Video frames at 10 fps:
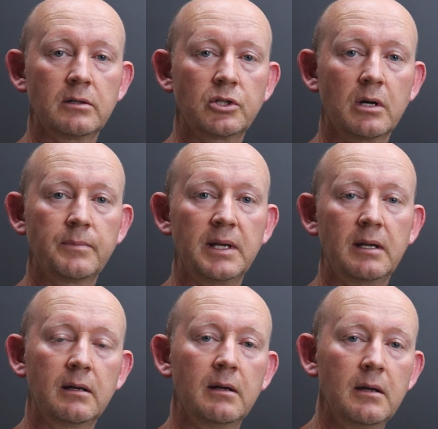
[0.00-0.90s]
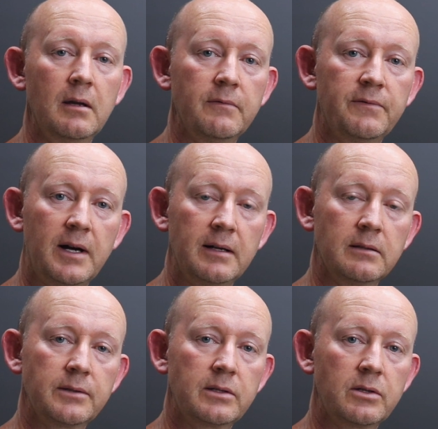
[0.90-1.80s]
sharpening
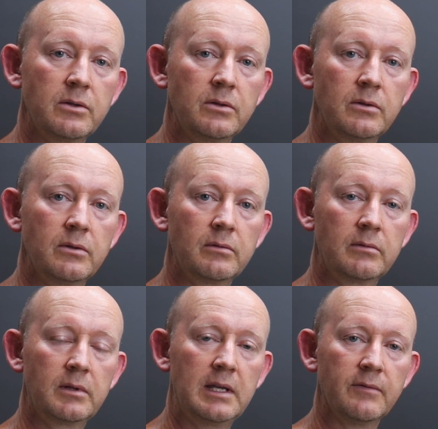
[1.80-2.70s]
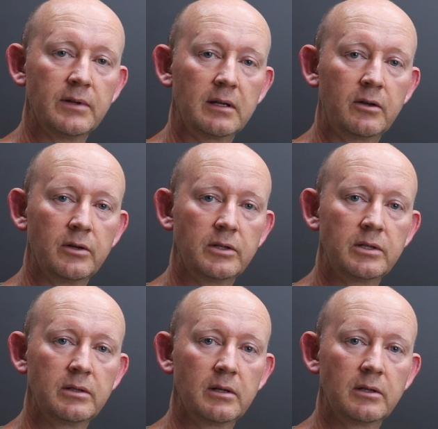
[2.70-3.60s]
files to give it a good
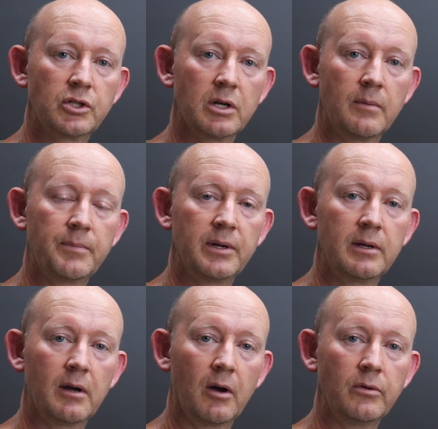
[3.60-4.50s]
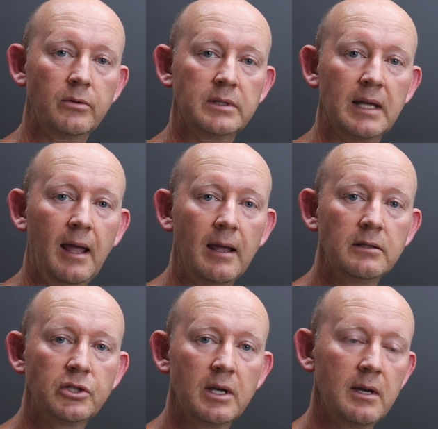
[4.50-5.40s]
sharp honed
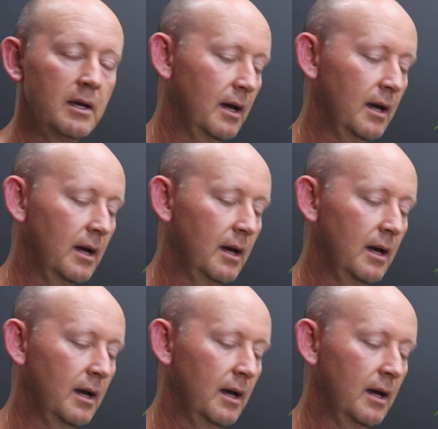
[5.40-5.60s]
edge.